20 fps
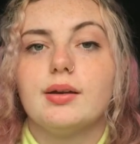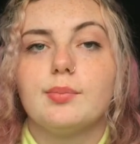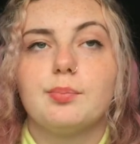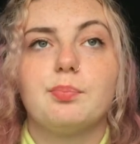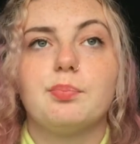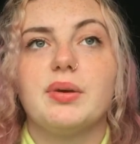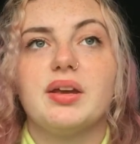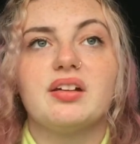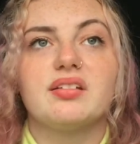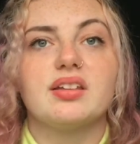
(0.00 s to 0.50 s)

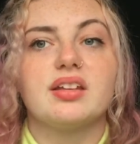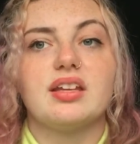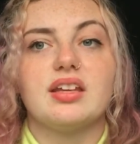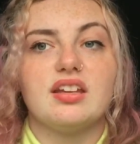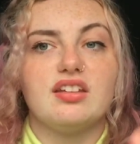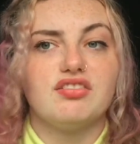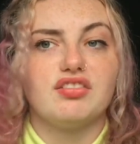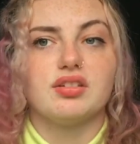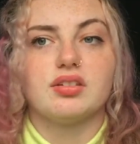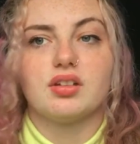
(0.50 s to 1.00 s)
Barely
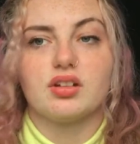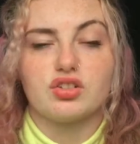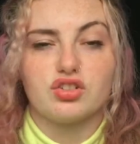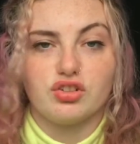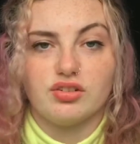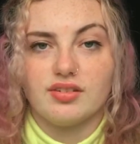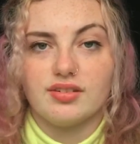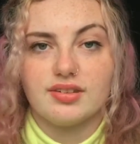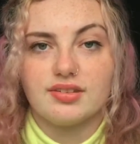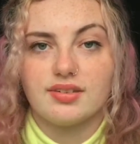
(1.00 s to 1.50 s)
even
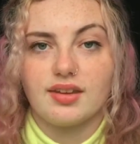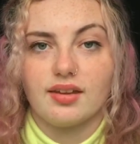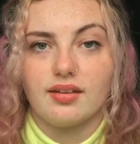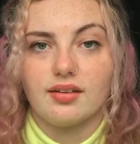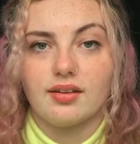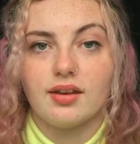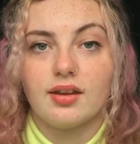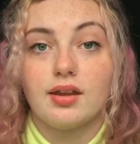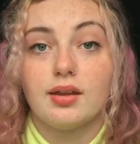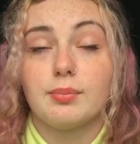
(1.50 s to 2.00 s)
touching the skin,
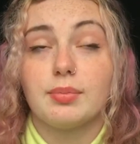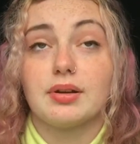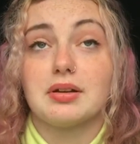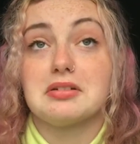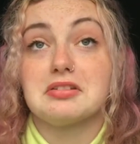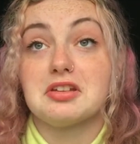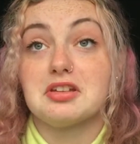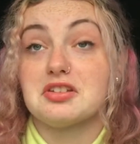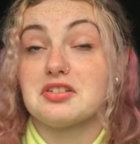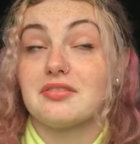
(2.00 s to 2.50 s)

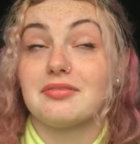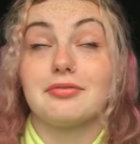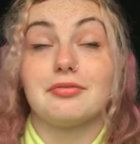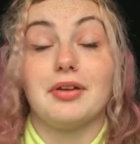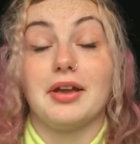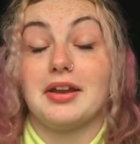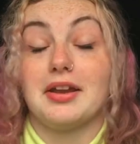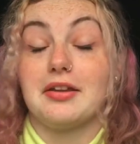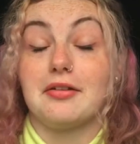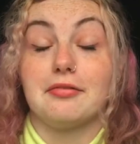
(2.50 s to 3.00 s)
because it's
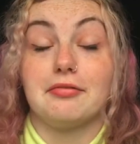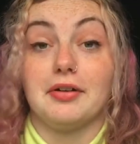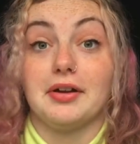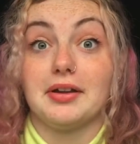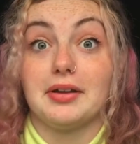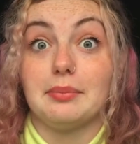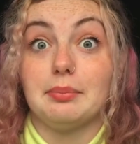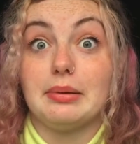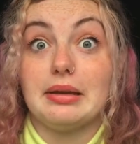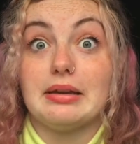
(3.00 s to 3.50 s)
very
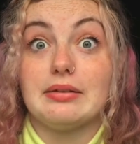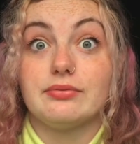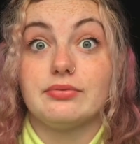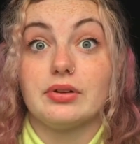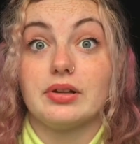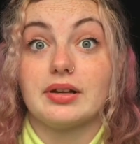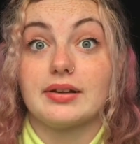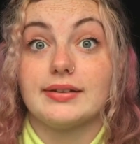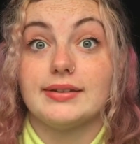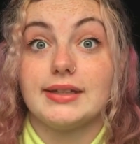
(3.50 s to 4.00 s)
fucking painful,
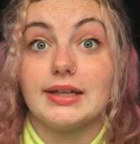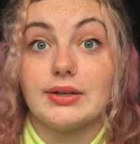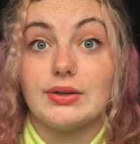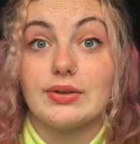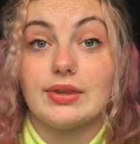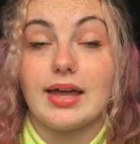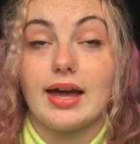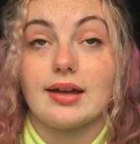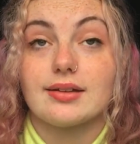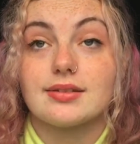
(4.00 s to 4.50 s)
I can tell you
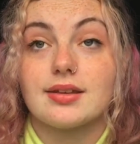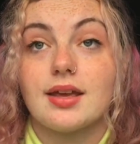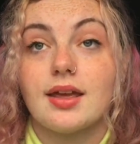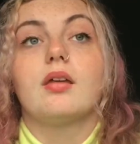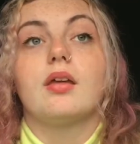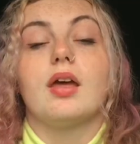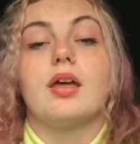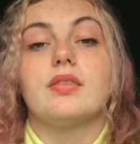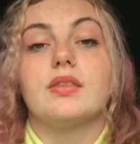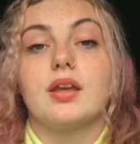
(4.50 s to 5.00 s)
that.
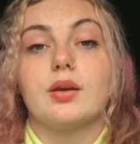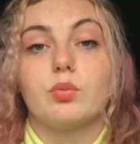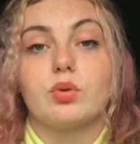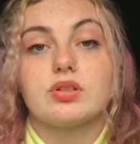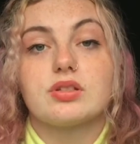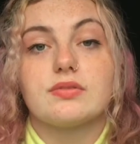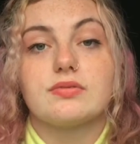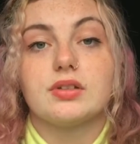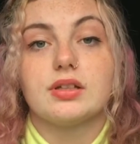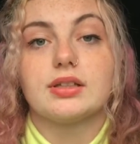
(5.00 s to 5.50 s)
And then once
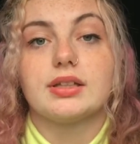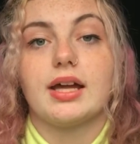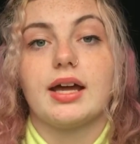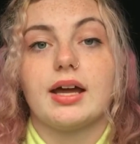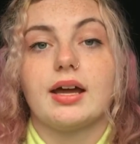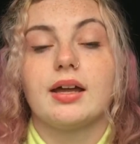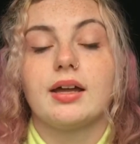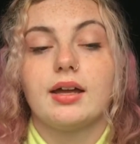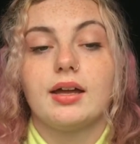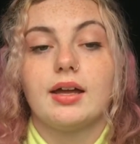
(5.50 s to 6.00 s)
I've done
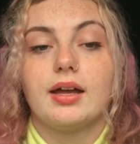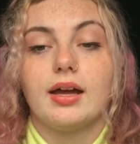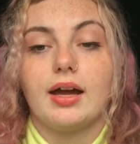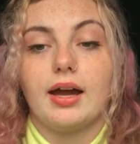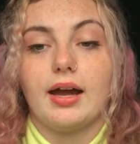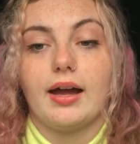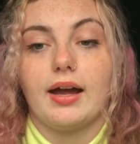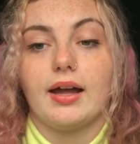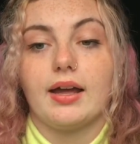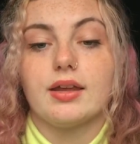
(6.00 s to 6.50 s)
that,
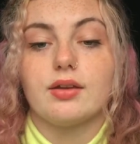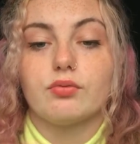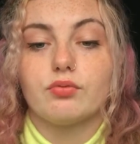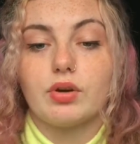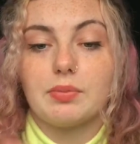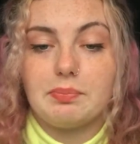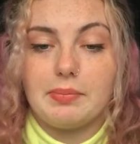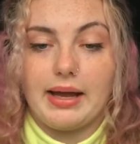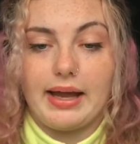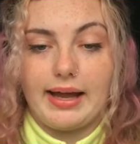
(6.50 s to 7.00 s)
I
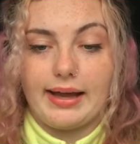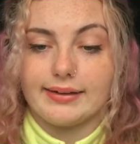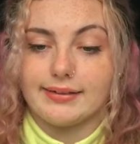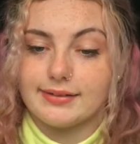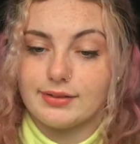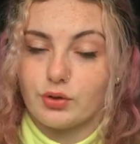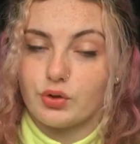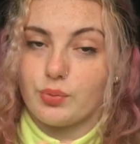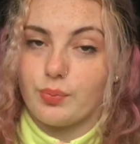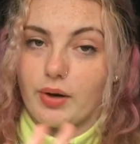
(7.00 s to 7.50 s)
rub my hand
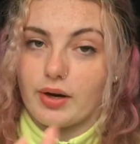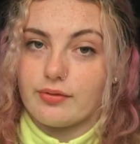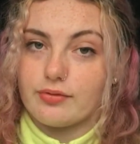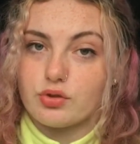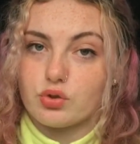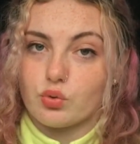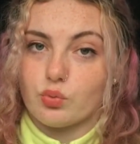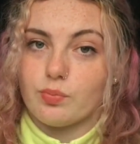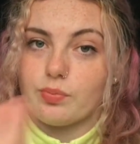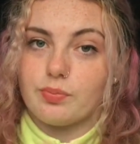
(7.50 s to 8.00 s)
on the bar of
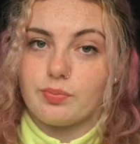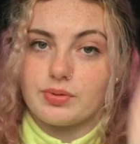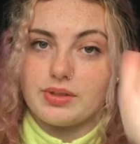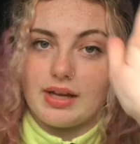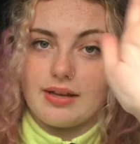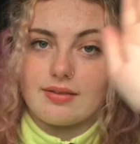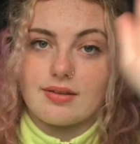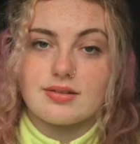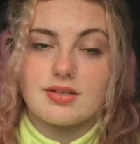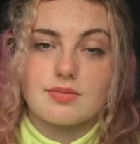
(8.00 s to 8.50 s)
soap,
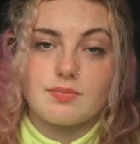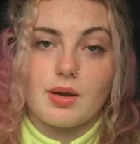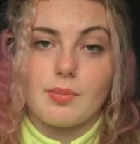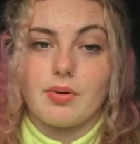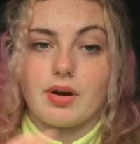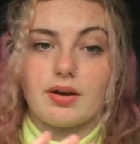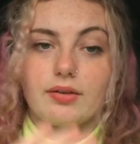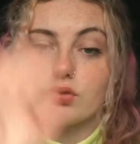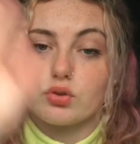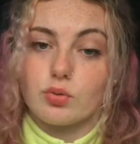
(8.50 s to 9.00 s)
pretend this is my
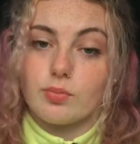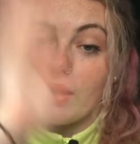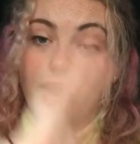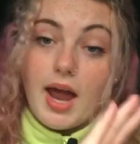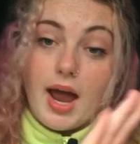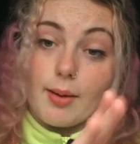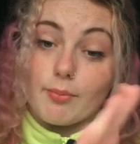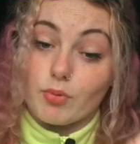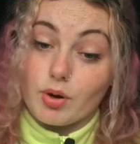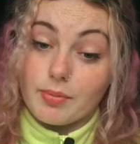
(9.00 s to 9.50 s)
bar of soap,
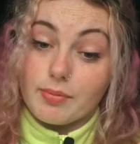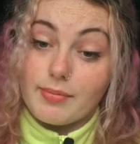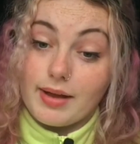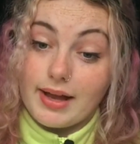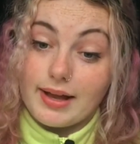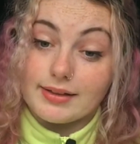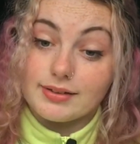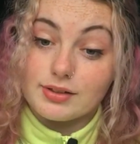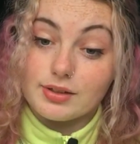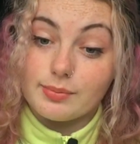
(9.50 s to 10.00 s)
I'm rubbing my
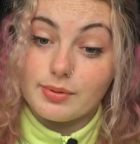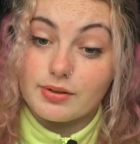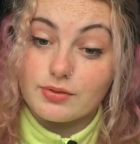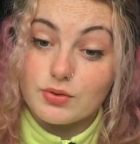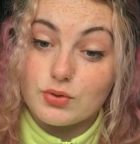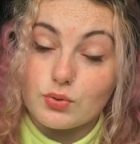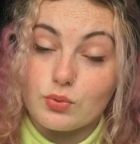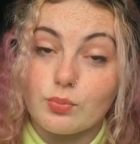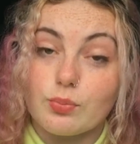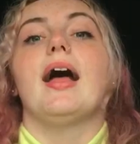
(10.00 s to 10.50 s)
hand on the bar of
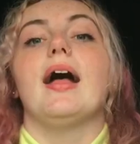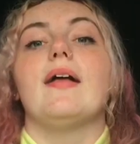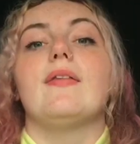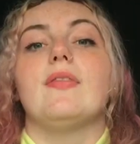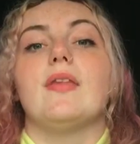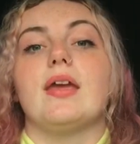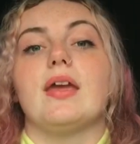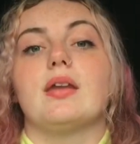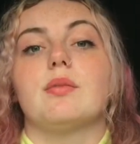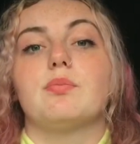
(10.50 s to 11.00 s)
soap, and
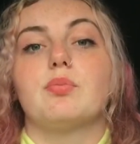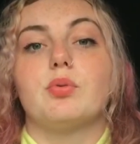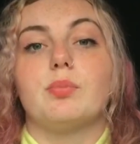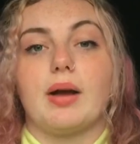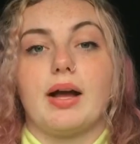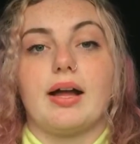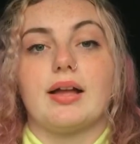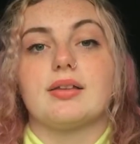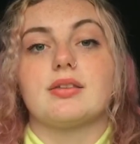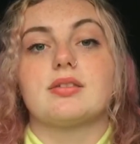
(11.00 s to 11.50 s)
then put my
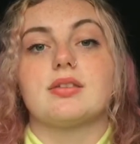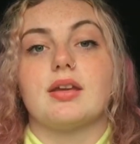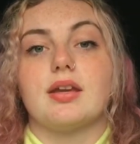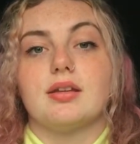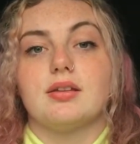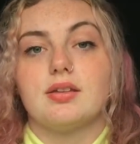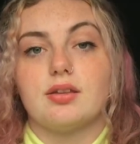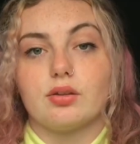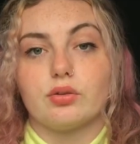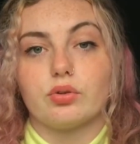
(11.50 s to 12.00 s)
hands
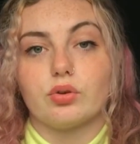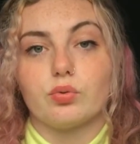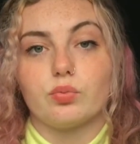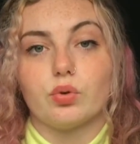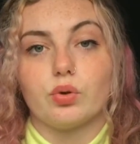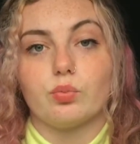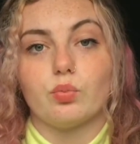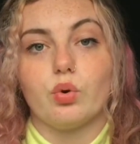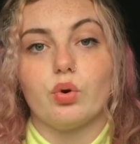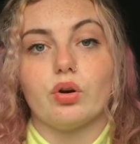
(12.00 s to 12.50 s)
into the
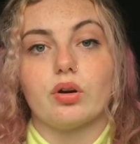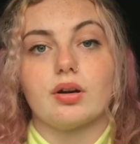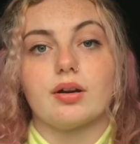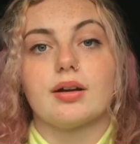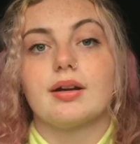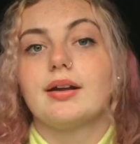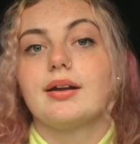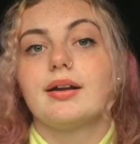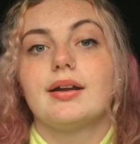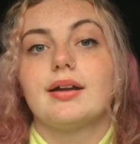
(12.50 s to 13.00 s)
lukewarm water,
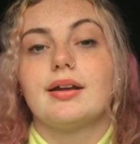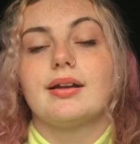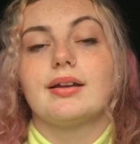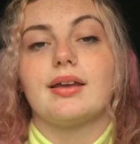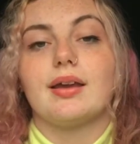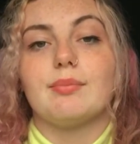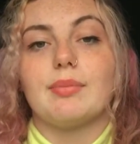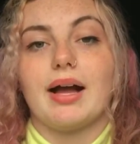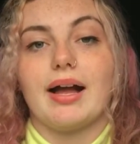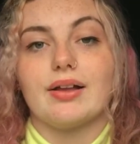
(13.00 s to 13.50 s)

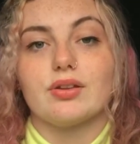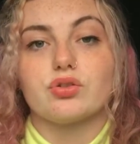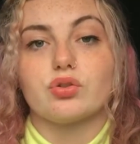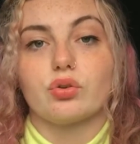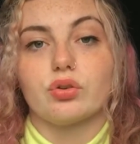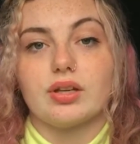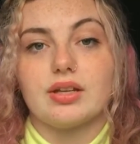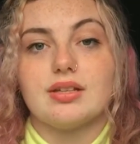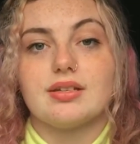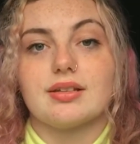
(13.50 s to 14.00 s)
get my hands all
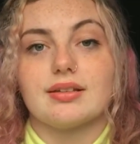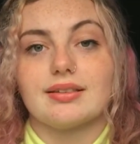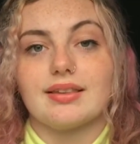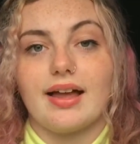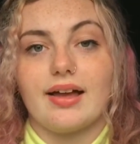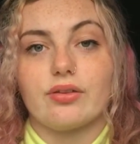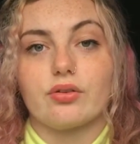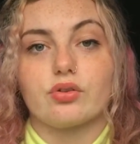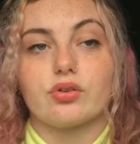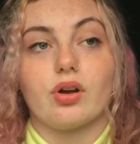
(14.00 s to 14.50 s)
nice and
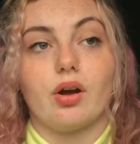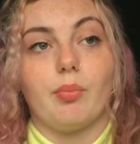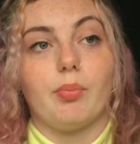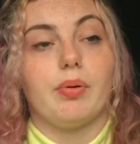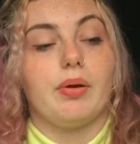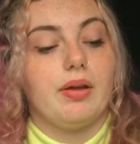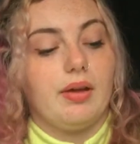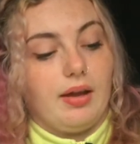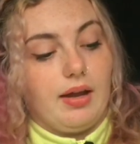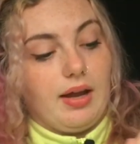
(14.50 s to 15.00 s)
lathered up,
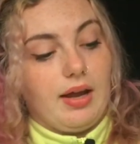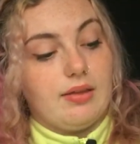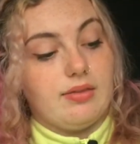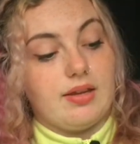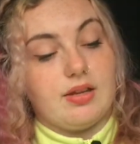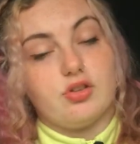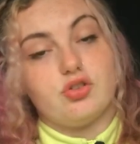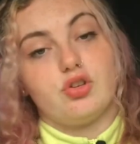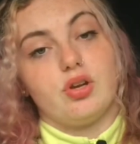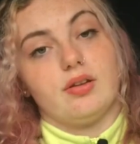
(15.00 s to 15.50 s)
and
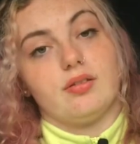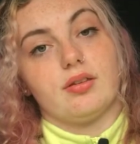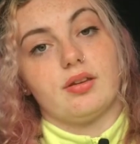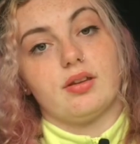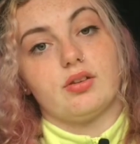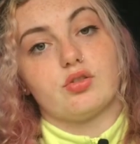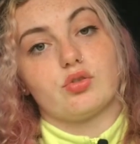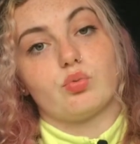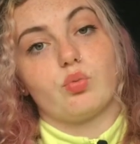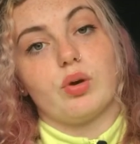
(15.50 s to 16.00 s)
then gently
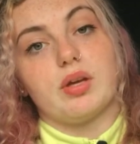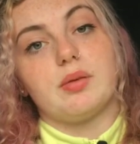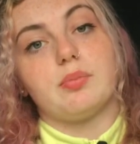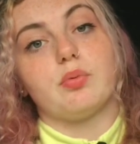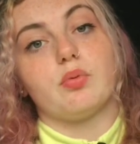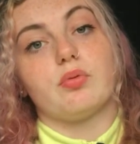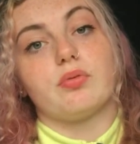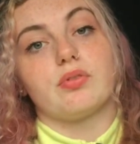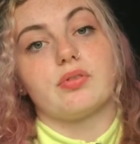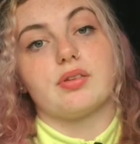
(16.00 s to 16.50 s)
just wipe
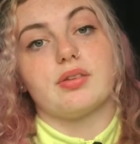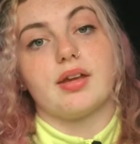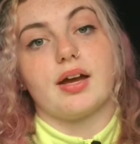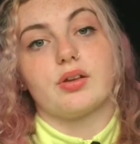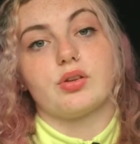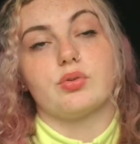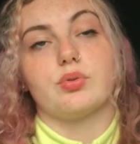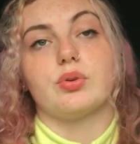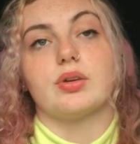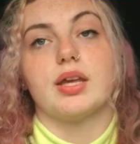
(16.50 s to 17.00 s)
over the
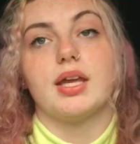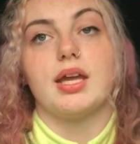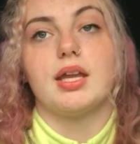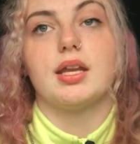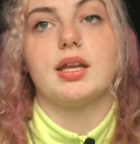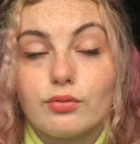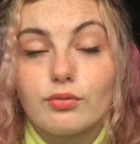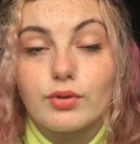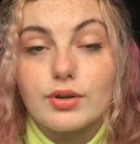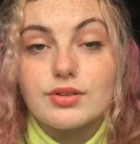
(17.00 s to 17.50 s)
tattoo again,
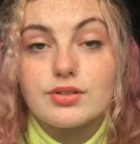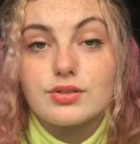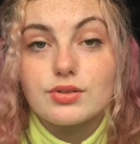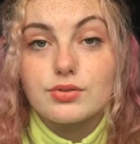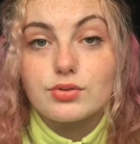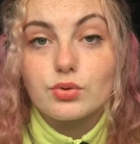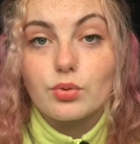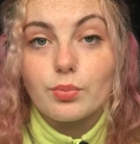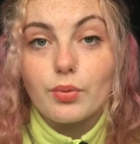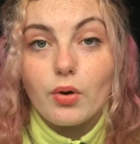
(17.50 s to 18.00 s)
rinse the
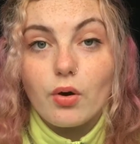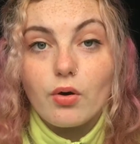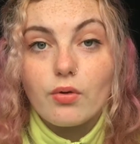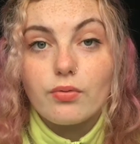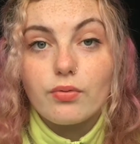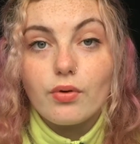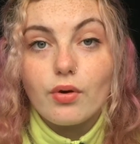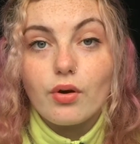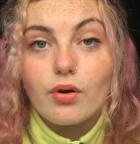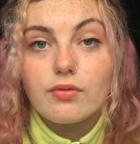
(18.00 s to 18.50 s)
soap
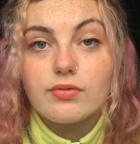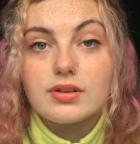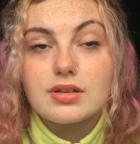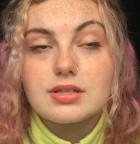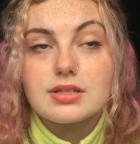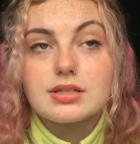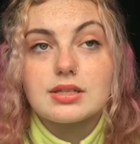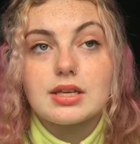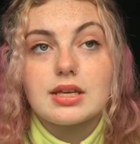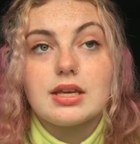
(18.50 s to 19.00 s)
off,
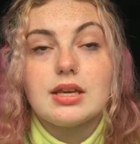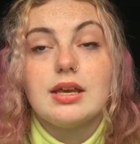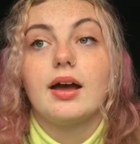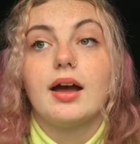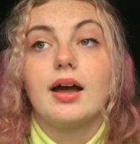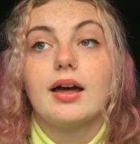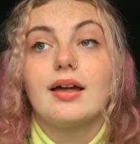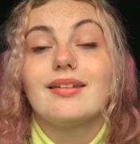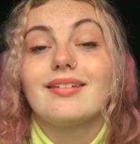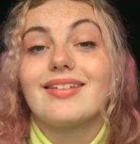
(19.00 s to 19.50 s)
obviously,
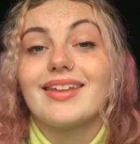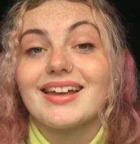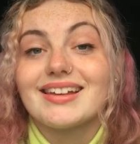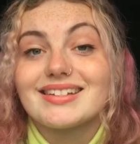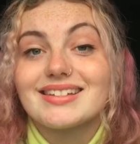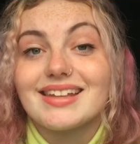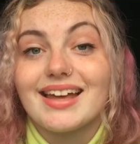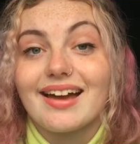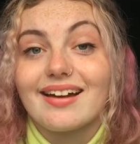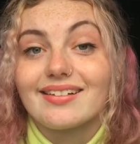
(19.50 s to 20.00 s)
and that's
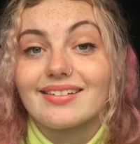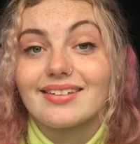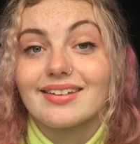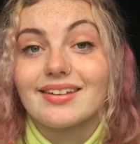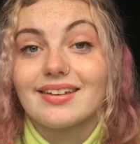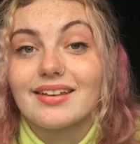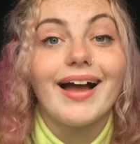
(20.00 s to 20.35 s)
that.